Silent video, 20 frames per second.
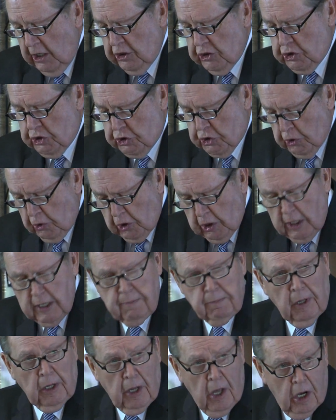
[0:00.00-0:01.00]
surely
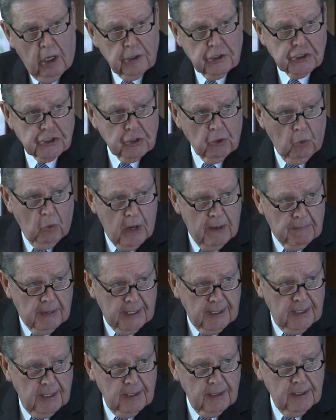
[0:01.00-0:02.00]
belongs to
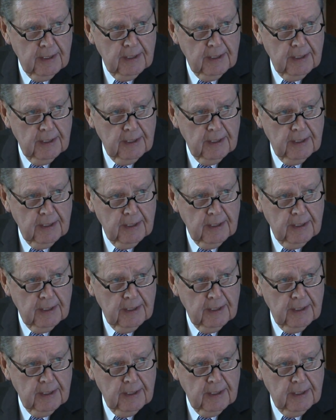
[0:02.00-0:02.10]
women